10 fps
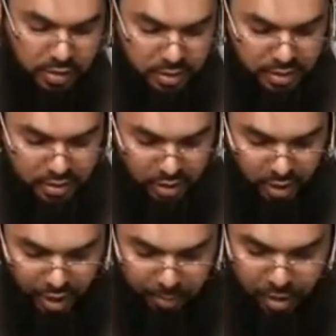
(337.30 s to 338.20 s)

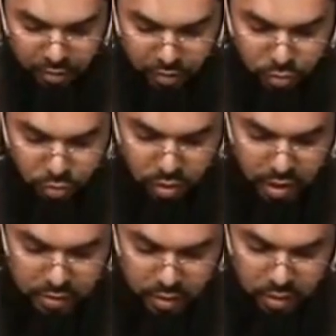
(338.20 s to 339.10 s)
Sahaba of
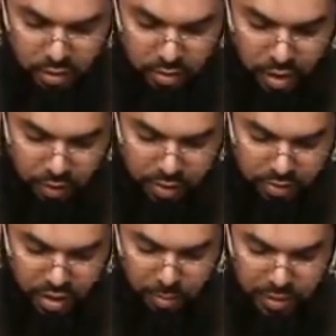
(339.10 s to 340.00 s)
Rasulullah sallallahu alaihi
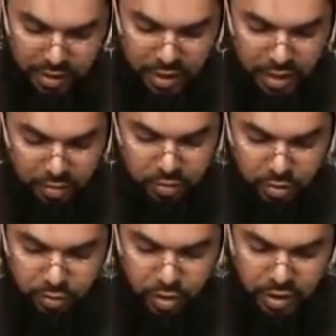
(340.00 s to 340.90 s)
wasallam that they left
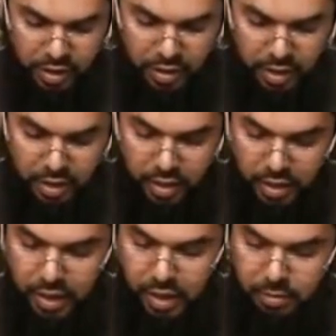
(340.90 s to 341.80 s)
Raf' al-Yadain.
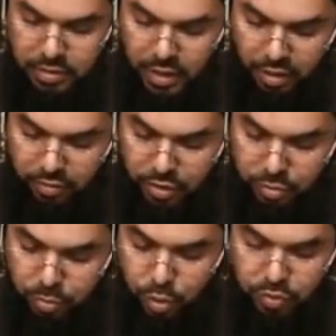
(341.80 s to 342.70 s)
He himself is
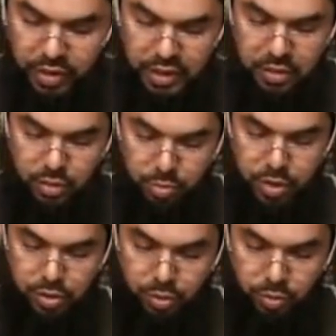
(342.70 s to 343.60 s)
proving this to
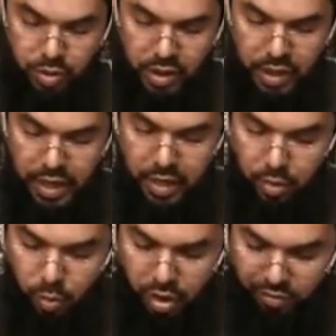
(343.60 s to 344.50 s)
be true
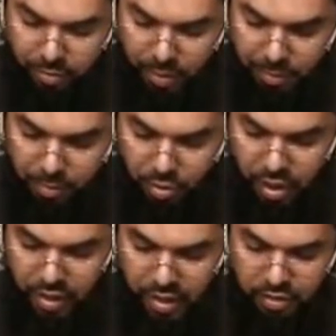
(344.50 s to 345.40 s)
and quoting from Imam
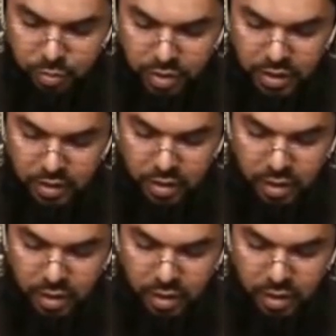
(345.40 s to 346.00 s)
al-Bukhari as we did.